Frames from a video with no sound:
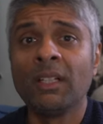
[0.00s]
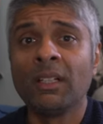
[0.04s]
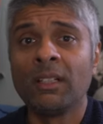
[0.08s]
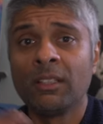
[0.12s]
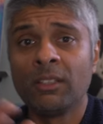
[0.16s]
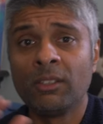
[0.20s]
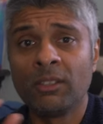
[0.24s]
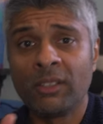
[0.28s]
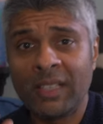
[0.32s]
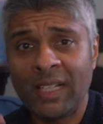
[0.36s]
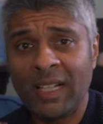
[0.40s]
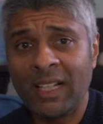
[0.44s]

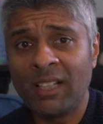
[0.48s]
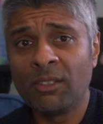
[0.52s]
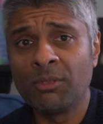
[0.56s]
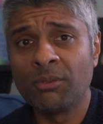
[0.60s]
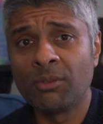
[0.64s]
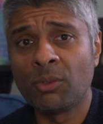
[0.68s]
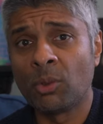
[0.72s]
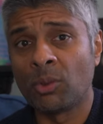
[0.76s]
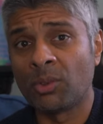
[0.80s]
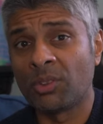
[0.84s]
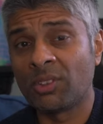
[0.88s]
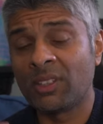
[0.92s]
You can, of
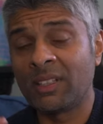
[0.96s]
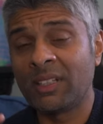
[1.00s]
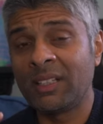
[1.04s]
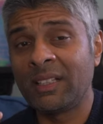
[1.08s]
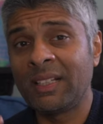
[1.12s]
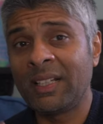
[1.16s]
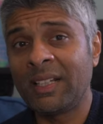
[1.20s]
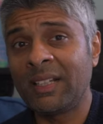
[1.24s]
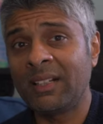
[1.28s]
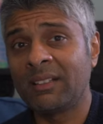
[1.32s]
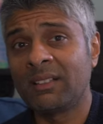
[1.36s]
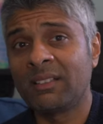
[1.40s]
course,
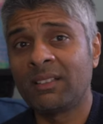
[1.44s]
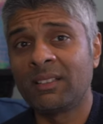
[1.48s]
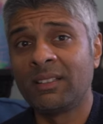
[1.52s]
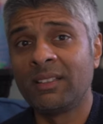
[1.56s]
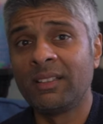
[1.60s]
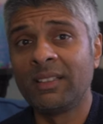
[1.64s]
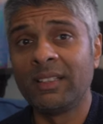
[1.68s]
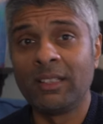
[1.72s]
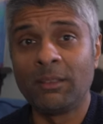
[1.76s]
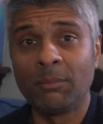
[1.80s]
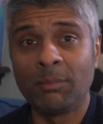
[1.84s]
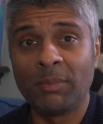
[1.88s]

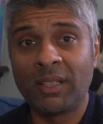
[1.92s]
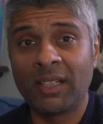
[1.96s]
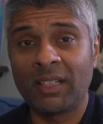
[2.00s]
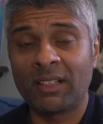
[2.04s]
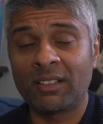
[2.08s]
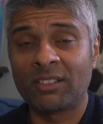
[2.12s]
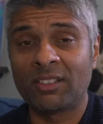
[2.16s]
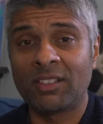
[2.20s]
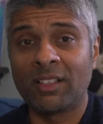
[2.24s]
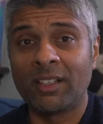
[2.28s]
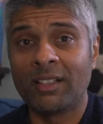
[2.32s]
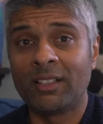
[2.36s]
connect the
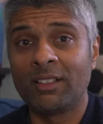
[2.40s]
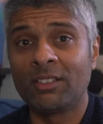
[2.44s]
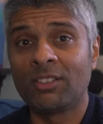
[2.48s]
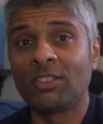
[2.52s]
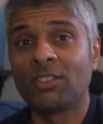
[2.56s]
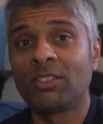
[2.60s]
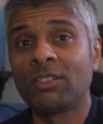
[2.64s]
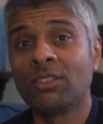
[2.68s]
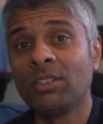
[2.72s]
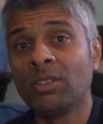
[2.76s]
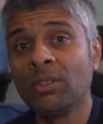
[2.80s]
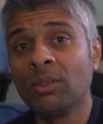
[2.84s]

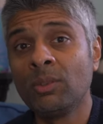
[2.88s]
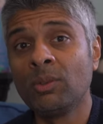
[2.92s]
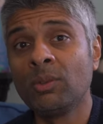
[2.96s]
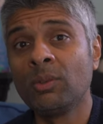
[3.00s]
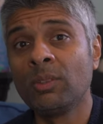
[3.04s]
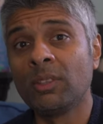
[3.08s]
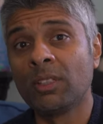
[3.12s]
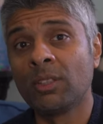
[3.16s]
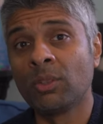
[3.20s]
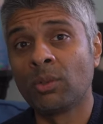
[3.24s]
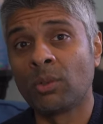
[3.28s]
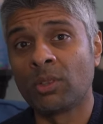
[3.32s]
PX8
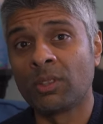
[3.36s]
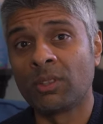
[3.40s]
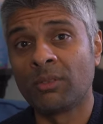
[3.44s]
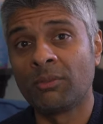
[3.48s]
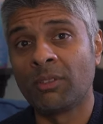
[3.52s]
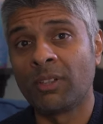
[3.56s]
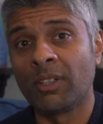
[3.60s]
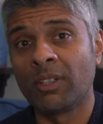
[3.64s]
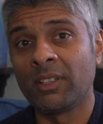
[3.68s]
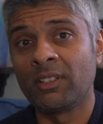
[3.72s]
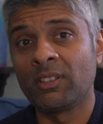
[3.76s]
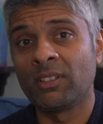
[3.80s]
to your
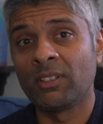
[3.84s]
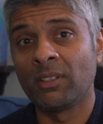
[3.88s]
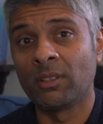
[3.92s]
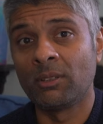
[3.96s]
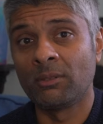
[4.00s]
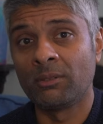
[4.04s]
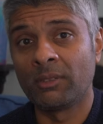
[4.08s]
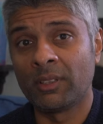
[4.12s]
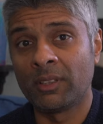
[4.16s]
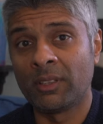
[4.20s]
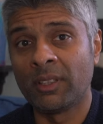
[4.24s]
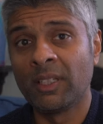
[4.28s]
device
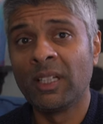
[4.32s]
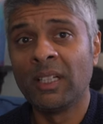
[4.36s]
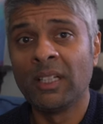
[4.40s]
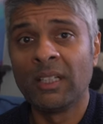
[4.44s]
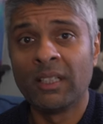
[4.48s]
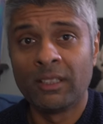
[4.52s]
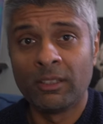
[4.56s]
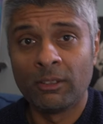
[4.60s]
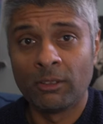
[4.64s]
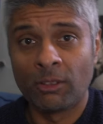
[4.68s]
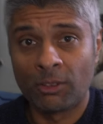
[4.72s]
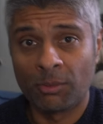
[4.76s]
over
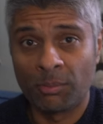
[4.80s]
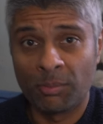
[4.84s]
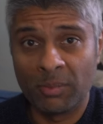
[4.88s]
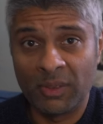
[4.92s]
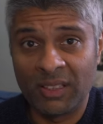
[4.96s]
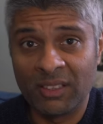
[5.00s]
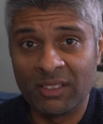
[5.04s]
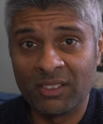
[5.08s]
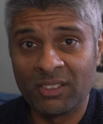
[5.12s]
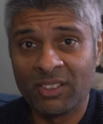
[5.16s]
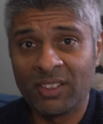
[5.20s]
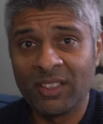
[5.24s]

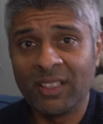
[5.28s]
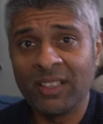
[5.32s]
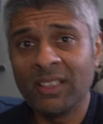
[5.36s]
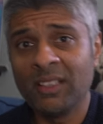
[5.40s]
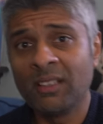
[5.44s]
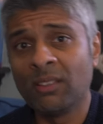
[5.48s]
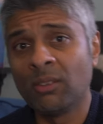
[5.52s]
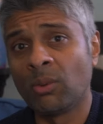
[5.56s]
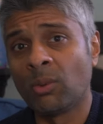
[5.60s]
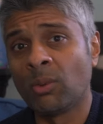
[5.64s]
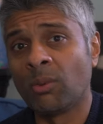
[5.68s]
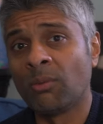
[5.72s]

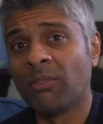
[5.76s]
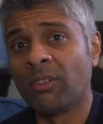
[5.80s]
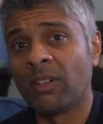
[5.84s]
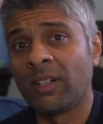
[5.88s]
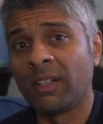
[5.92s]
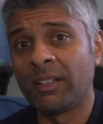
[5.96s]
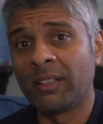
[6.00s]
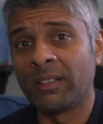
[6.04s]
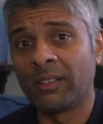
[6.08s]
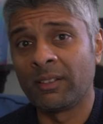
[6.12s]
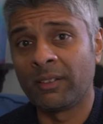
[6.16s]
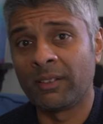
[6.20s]
USB-C or
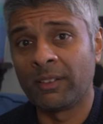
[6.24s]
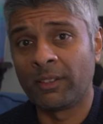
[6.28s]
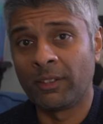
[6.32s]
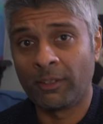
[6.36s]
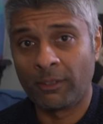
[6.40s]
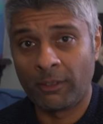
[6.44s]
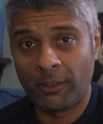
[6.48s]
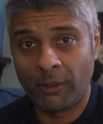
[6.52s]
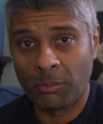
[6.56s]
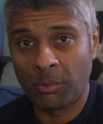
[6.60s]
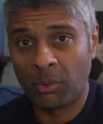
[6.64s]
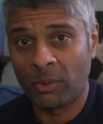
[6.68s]
via the
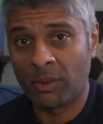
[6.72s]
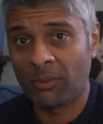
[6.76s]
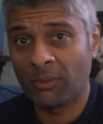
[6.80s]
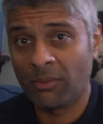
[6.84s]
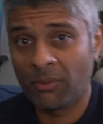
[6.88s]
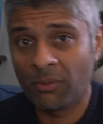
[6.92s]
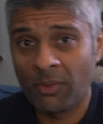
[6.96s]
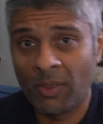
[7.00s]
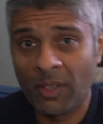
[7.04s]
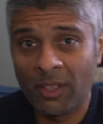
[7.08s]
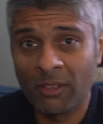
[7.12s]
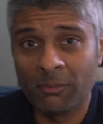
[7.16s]

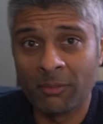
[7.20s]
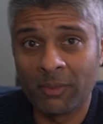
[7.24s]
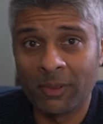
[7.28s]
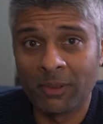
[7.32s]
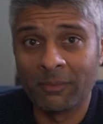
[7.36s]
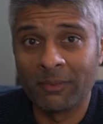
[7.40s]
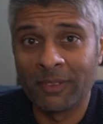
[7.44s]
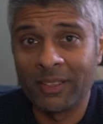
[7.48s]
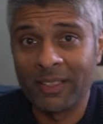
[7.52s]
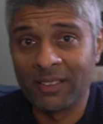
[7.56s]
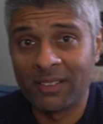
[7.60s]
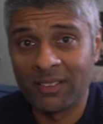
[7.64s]
3.5
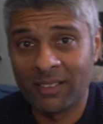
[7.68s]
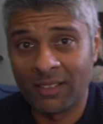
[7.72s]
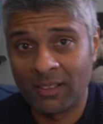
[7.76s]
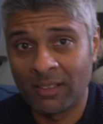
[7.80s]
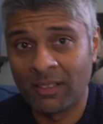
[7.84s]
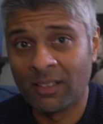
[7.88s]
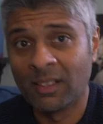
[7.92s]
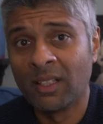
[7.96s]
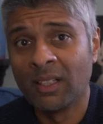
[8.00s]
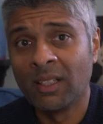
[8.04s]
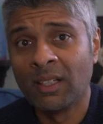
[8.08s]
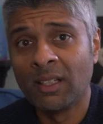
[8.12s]

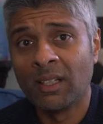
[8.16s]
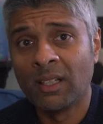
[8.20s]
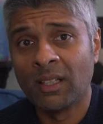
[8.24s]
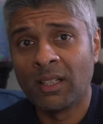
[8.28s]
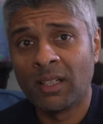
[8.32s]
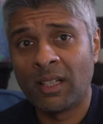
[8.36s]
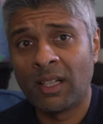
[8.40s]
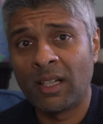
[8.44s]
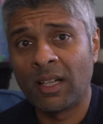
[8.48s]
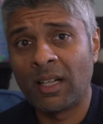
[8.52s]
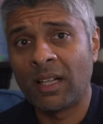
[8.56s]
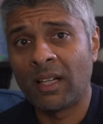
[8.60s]
millimeter
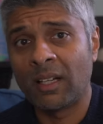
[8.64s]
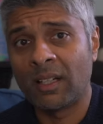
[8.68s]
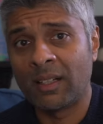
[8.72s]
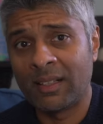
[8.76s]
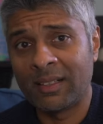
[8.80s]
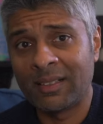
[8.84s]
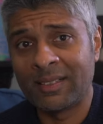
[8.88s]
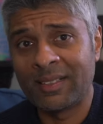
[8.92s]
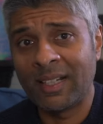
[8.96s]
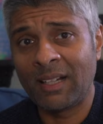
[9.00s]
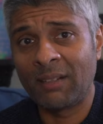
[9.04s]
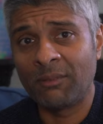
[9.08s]
uh,
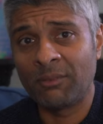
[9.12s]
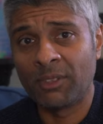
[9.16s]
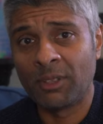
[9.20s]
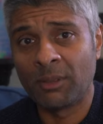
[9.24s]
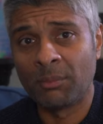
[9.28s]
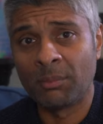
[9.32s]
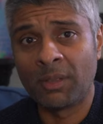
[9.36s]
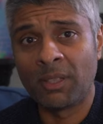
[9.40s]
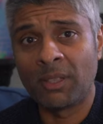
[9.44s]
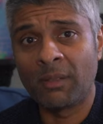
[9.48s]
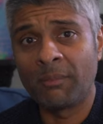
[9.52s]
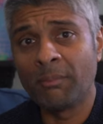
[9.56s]
adapter,
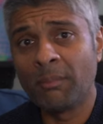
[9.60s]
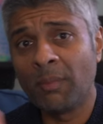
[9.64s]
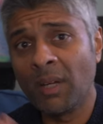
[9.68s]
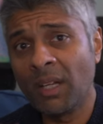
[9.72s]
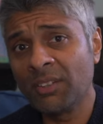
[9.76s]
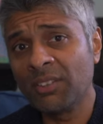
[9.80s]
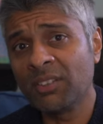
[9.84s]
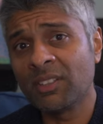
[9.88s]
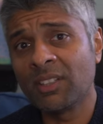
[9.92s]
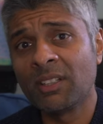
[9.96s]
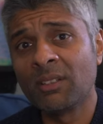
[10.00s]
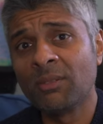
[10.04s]
but I
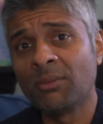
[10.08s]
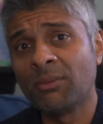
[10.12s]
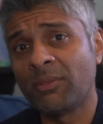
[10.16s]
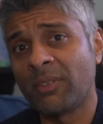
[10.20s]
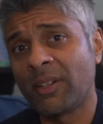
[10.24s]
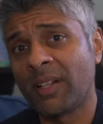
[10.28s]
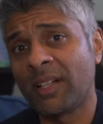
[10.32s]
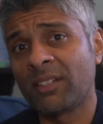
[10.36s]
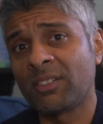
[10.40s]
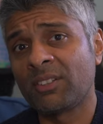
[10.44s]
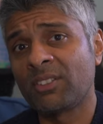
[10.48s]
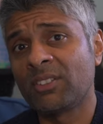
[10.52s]
must
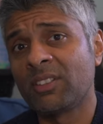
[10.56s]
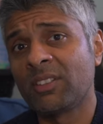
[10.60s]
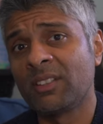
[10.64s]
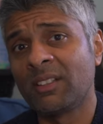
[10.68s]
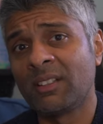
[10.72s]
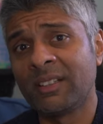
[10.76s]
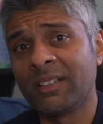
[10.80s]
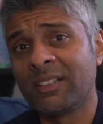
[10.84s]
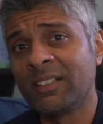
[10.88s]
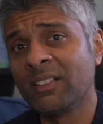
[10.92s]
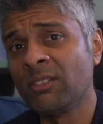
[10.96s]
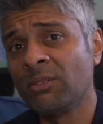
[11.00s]
confess that
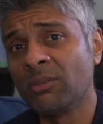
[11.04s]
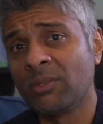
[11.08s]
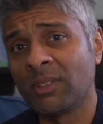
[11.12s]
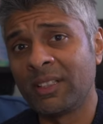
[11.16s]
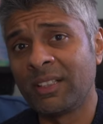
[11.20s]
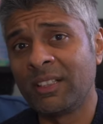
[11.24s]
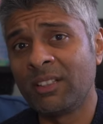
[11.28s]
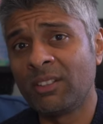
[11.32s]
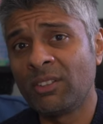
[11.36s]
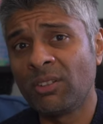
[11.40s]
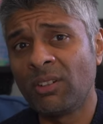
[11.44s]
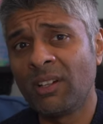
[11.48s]
I didn't
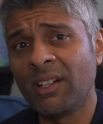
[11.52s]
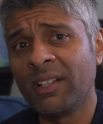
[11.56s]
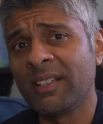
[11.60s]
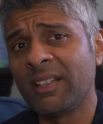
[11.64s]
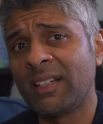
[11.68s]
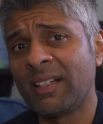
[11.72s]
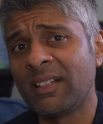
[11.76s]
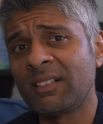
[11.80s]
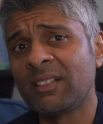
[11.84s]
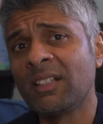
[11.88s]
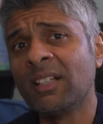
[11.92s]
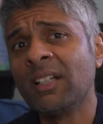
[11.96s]
really try
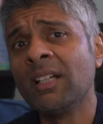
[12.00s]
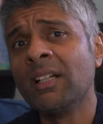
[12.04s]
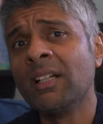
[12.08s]
that,